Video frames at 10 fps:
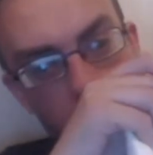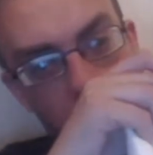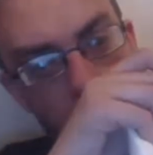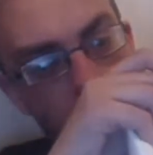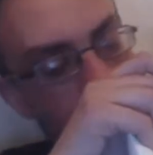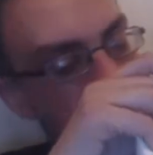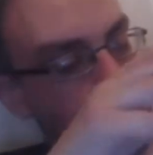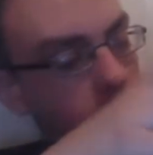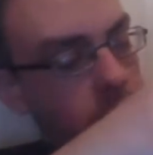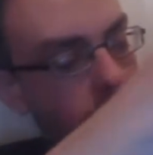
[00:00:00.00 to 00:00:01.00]
uh, Jeff
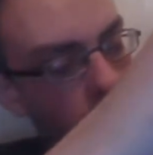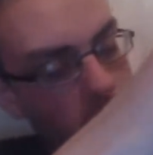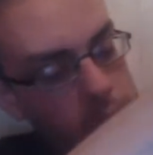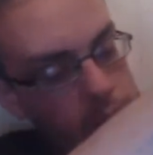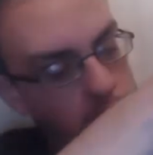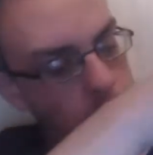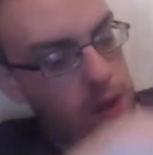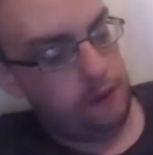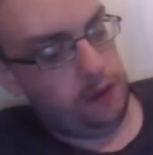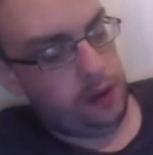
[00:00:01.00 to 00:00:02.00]
Banks shirt which is going
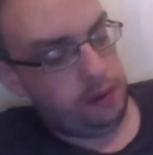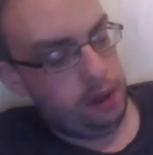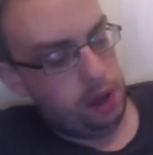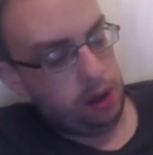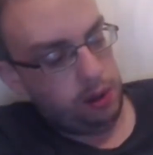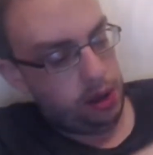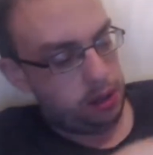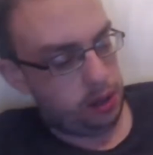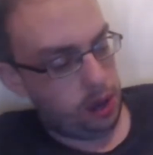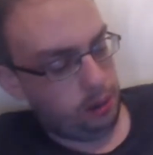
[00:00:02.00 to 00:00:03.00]
on for fifteen quid.
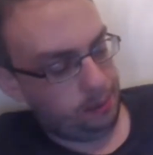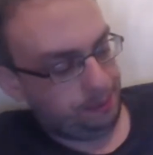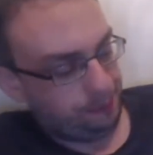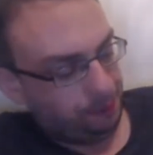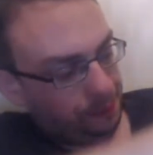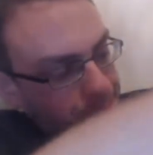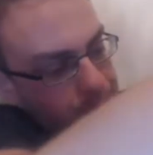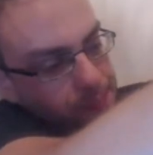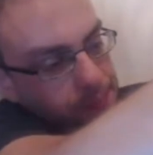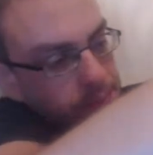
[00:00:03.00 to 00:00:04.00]
So
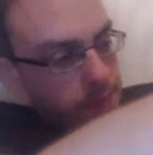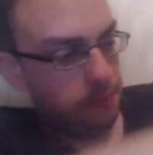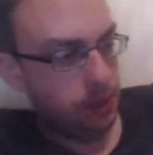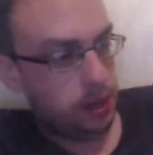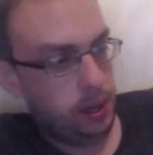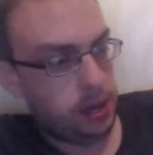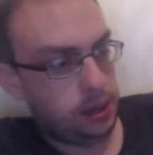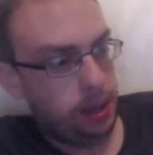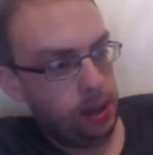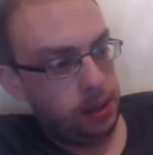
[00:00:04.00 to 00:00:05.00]

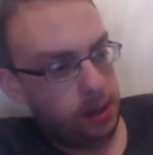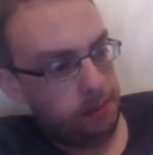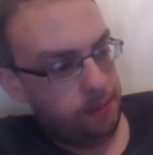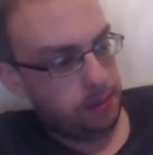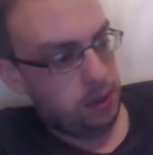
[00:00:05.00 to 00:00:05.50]
next item